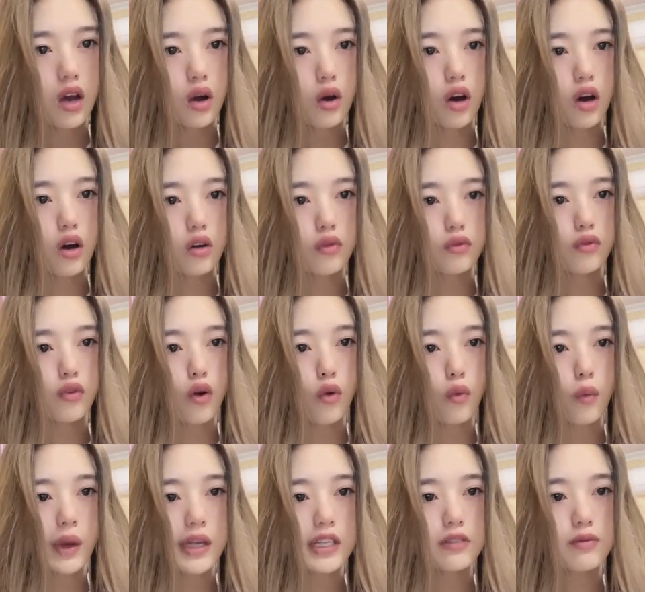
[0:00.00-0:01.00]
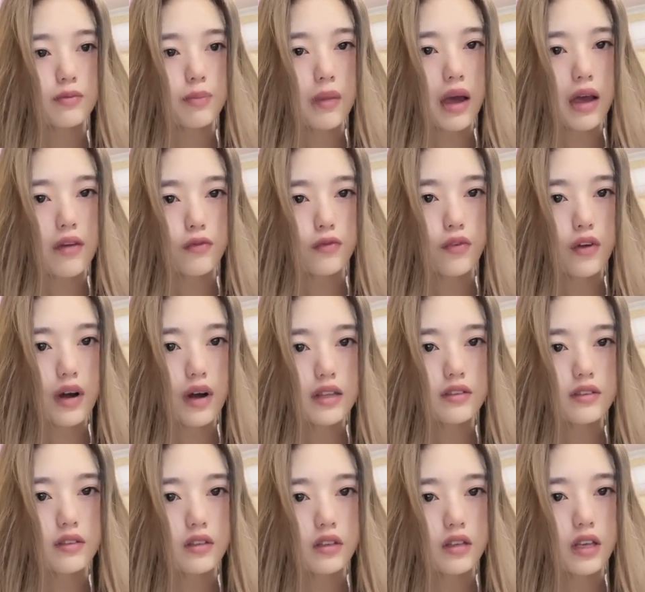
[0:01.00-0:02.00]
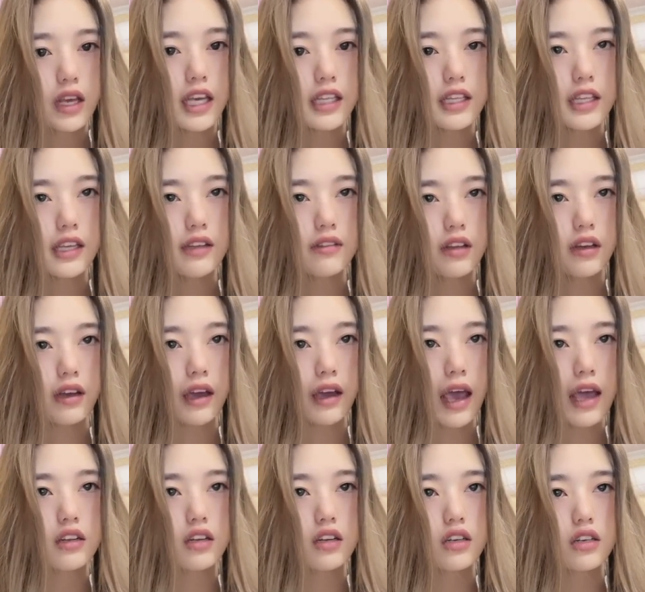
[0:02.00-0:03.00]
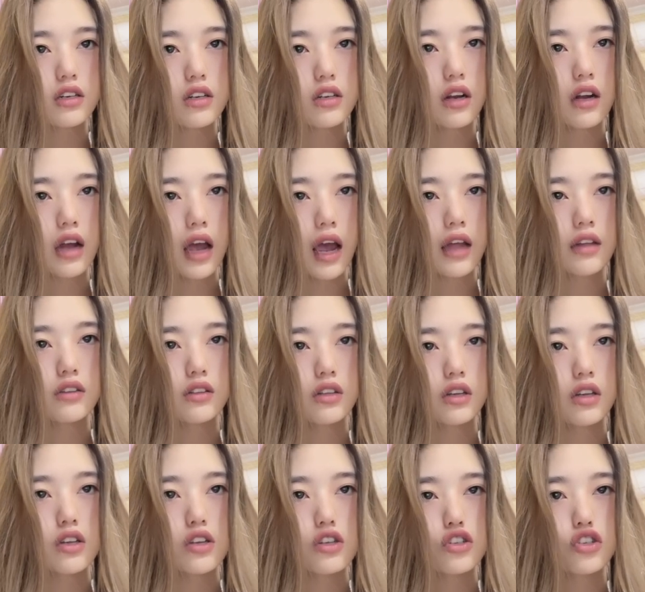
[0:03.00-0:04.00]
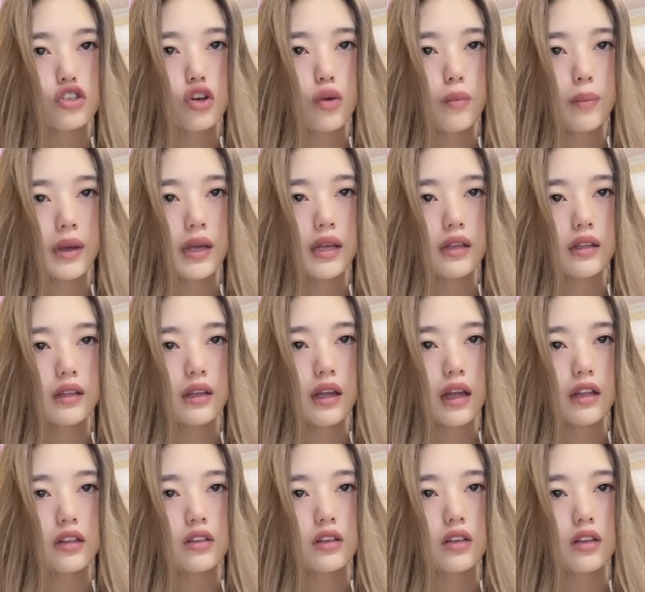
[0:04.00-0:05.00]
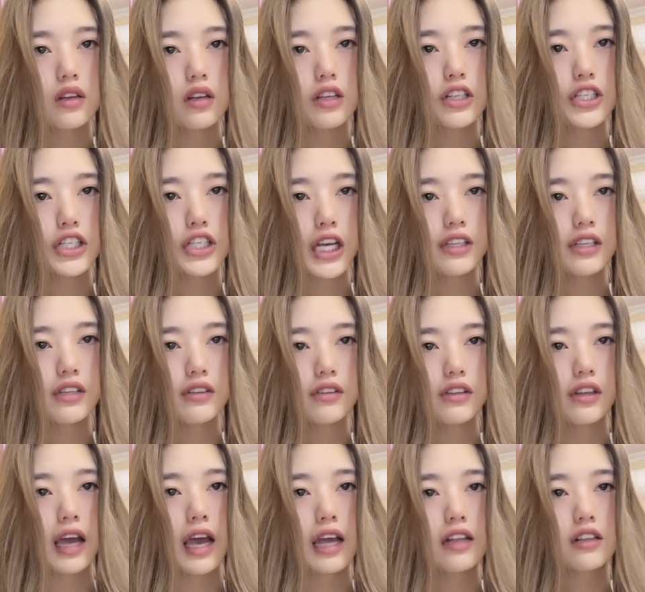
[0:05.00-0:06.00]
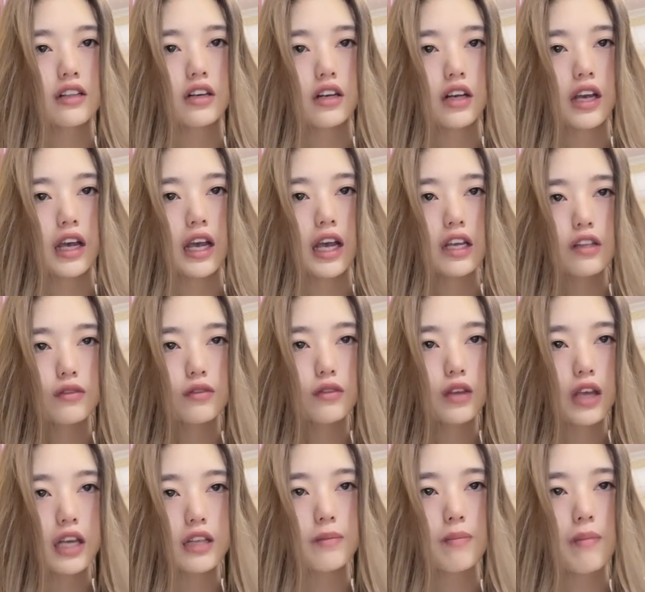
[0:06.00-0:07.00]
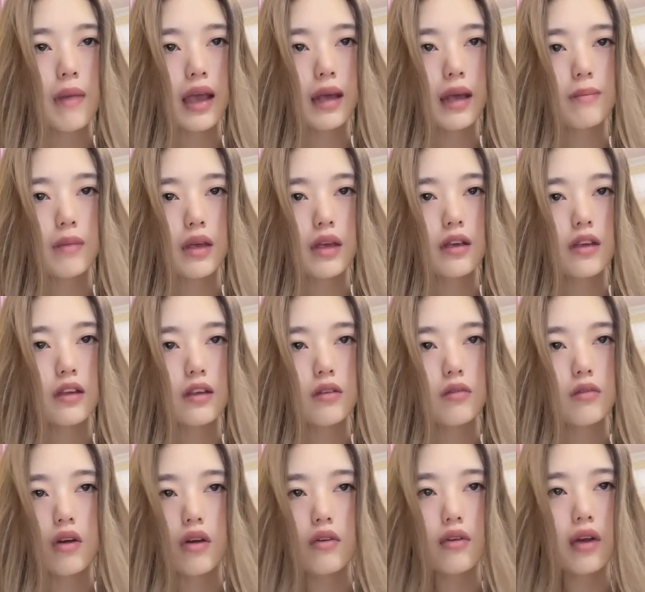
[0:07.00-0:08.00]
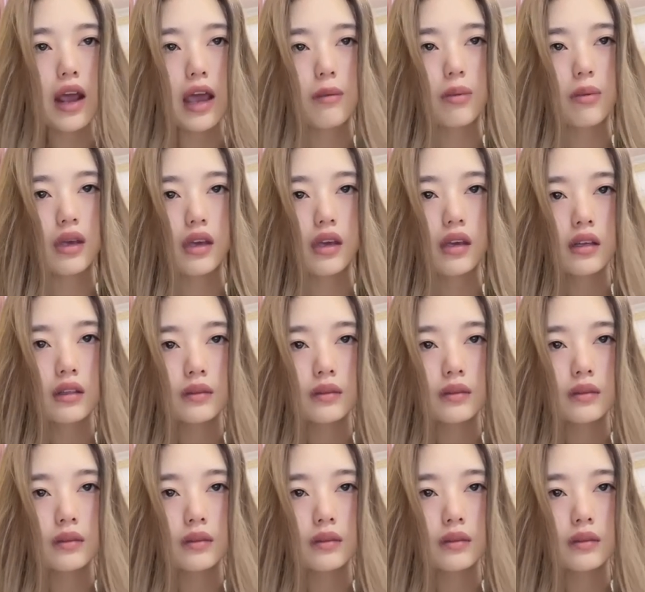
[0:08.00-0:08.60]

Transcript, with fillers: Um, for which my friends eating together and uh, shopping and uh, chatting together, it it make me very happy.